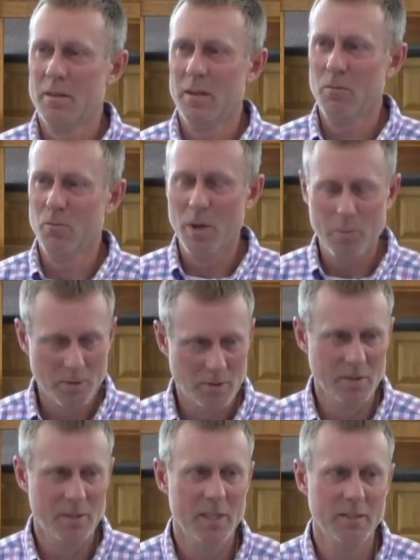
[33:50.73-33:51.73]

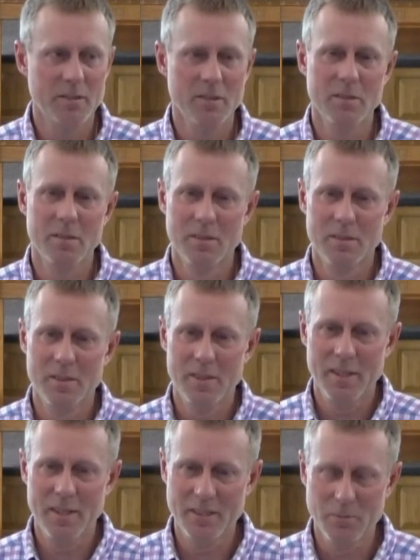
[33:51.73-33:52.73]
representation
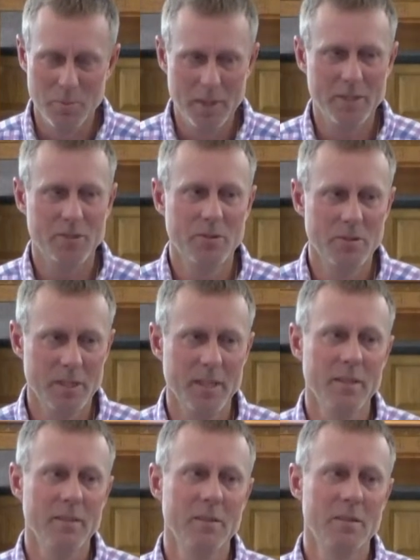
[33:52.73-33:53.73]
as best you
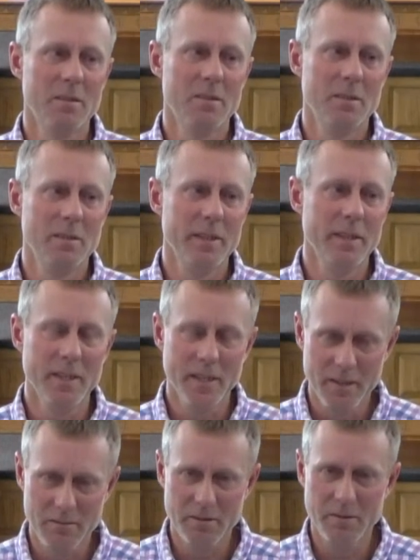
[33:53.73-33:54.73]
can in
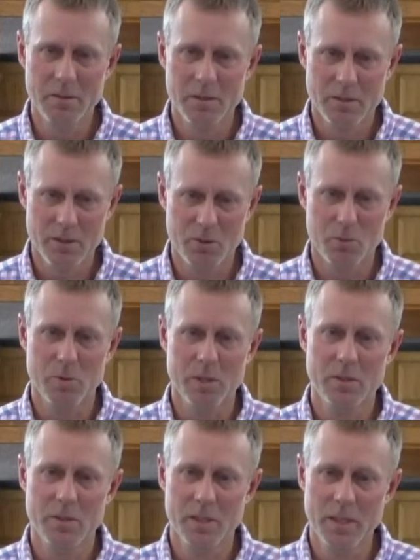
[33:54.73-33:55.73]
every
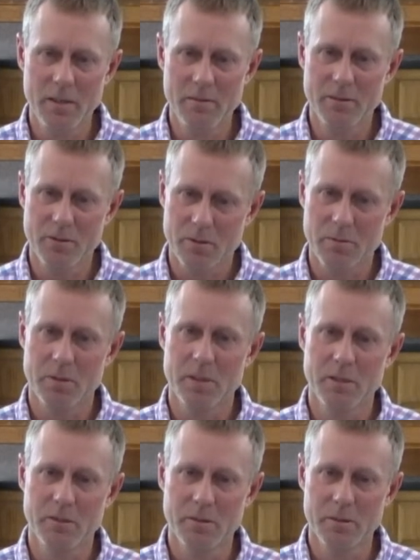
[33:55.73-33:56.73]
situation, every
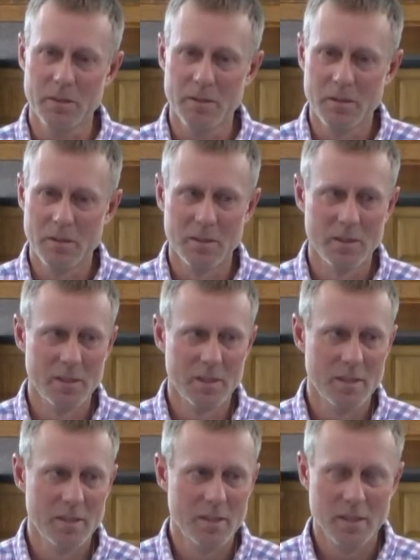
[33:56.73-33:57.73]
circumstance you're in.
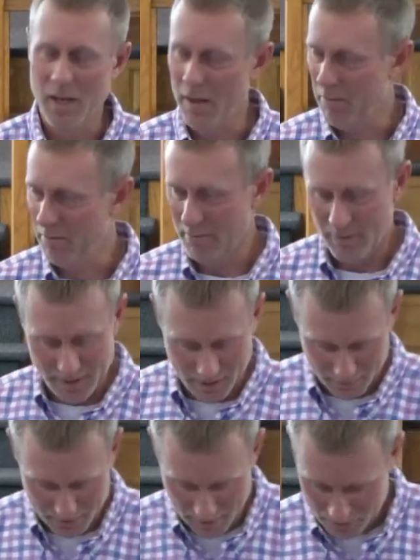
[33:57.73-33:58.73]
And
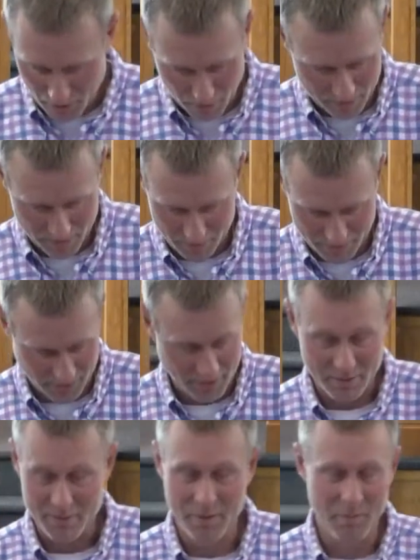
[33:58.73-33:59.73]
I'm talking to
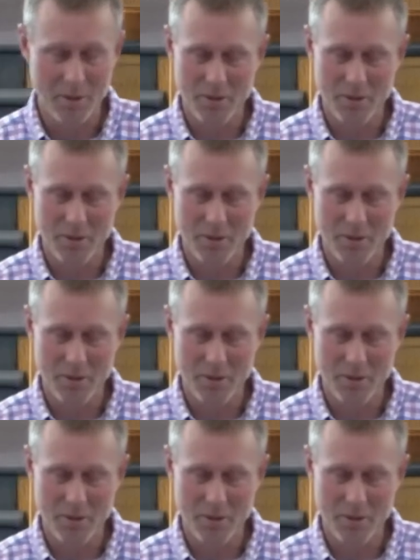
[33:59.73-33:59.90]
myself. I'm not